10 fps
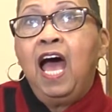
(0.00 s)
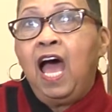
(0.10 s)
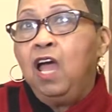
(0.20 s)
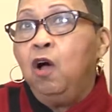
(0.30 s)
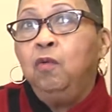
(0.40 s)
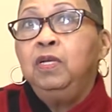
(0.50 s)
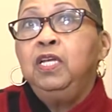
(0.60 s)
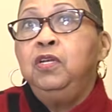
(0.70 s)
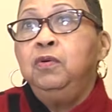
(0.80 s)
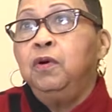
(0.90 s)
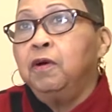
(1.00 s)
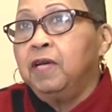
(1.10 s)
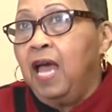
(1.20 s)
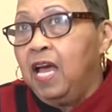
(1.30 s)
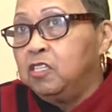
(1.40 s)
I only knew her
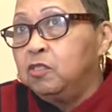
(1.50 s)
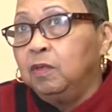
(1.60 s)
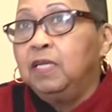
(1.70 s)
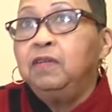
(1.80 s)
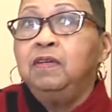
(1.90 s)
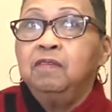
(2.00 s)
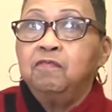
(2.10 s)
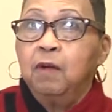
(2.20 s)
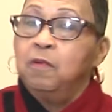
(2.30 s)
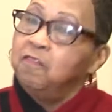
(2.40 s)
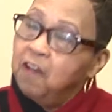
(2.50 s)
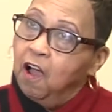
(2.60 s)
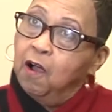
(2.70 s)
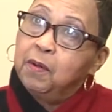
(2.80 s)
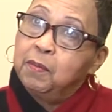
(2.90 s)
casually from
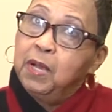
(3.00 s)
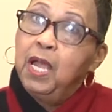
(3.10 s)
afar.